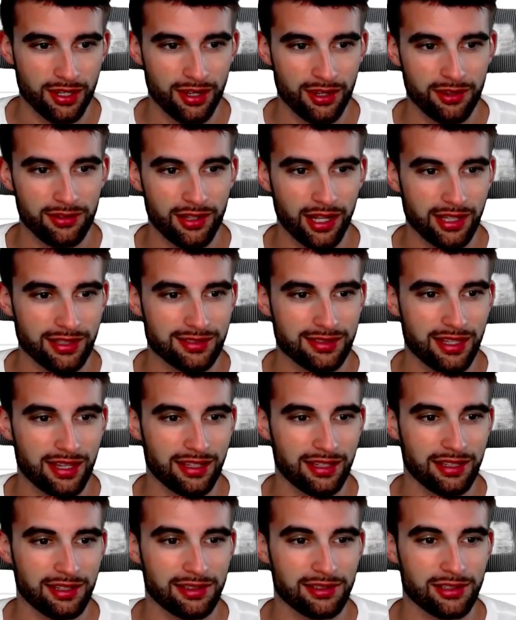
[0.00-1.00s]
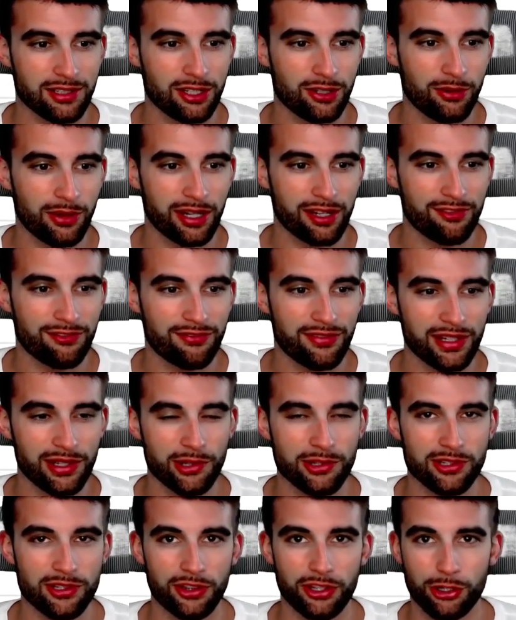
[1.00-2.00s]
not saying he's quite
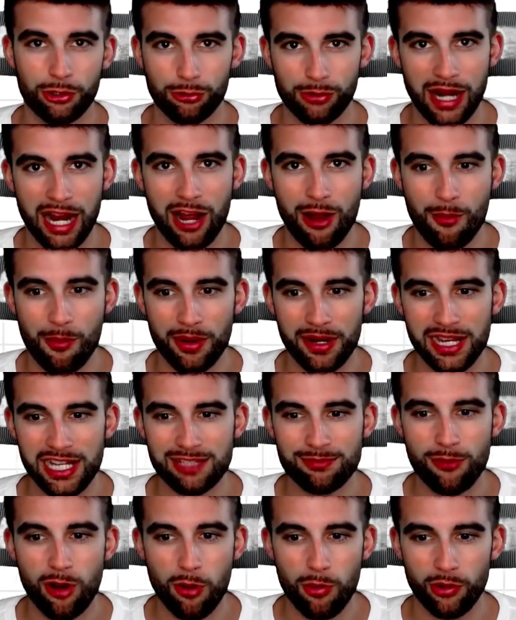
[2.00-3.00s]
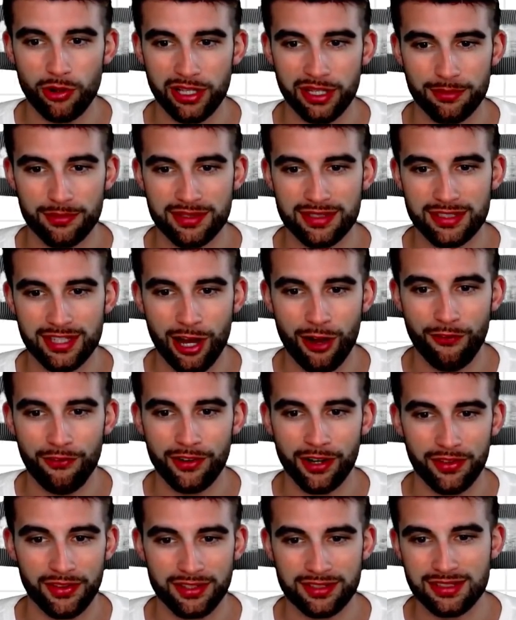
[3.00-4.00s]
Fields on the ground, but he's mobile himself, and
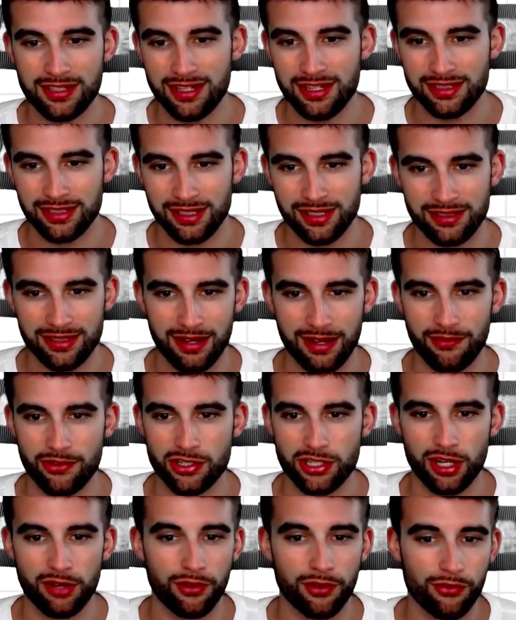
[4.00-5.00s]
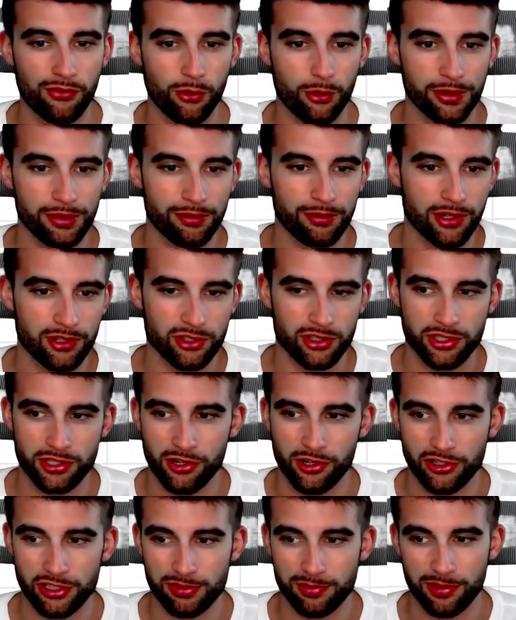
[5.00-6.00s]
on the season he's averaging over 40 rushing
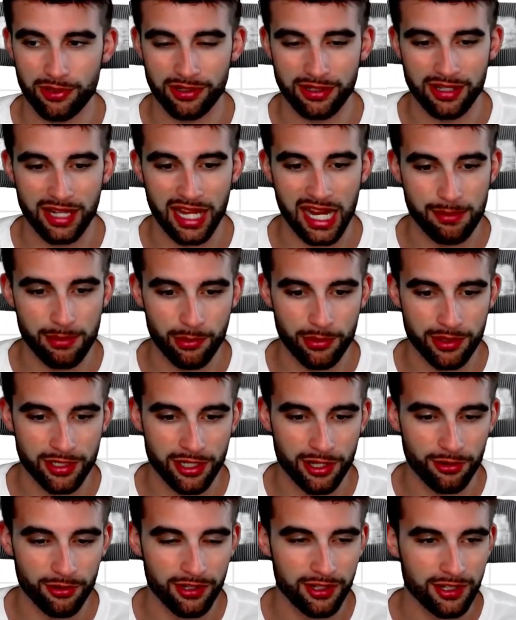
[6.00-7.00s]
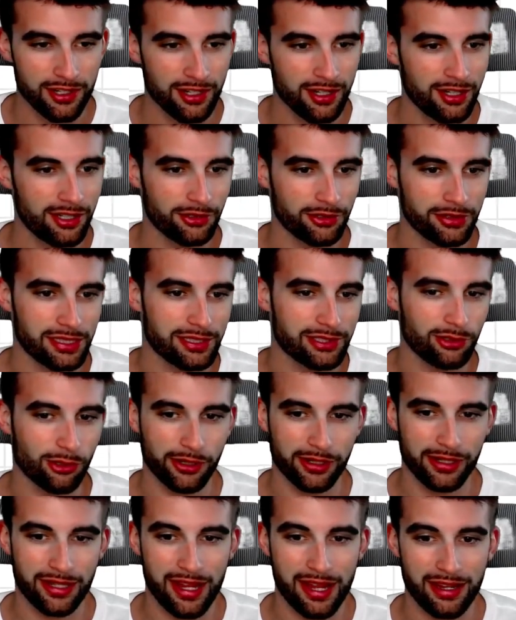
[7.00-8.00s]
yards per game. And we know
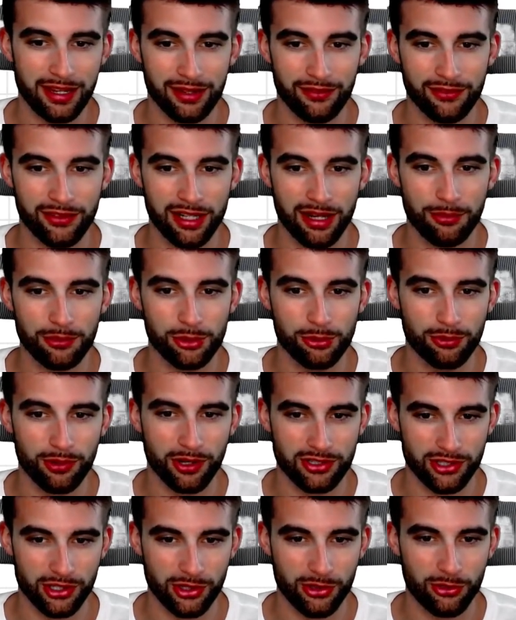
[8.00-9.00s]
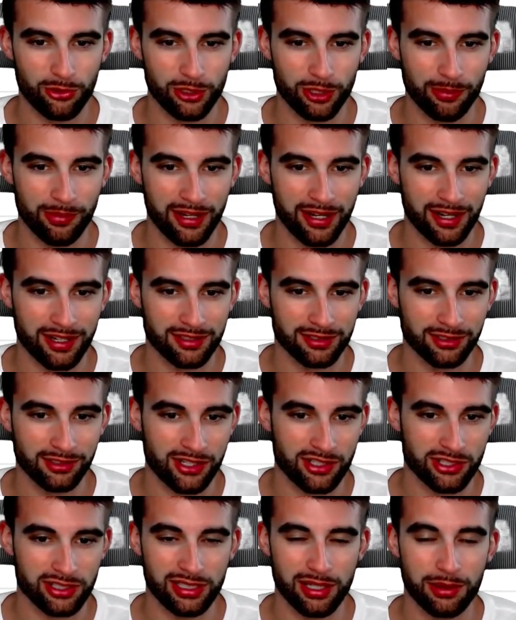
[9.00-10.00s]
Detroit can give it up to rushing quarterbacks, and they're
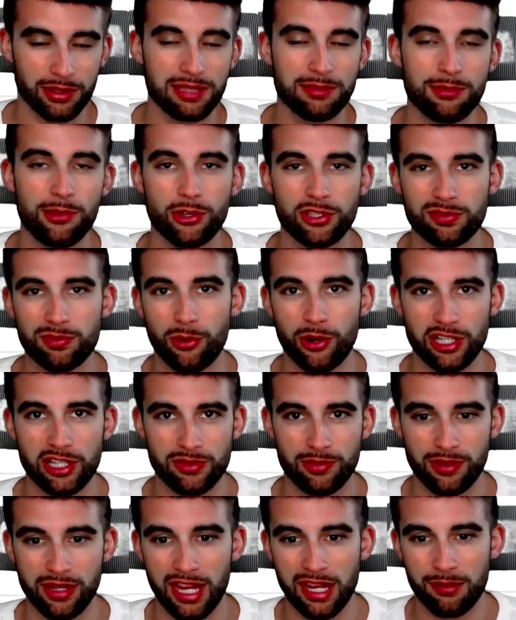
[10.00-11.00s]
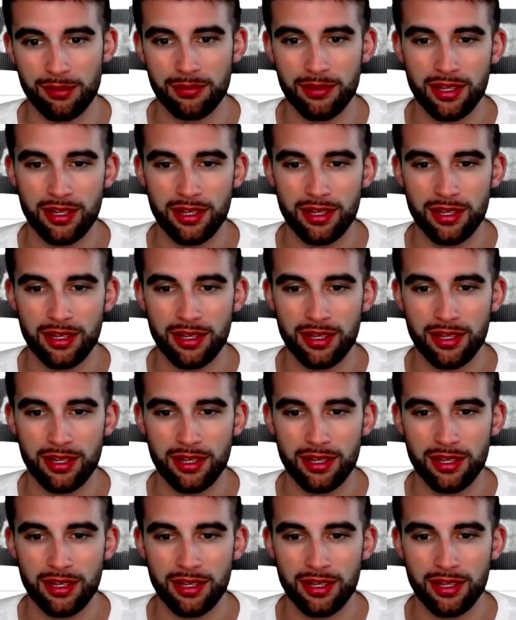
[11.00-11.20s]
actually allowing the most points per game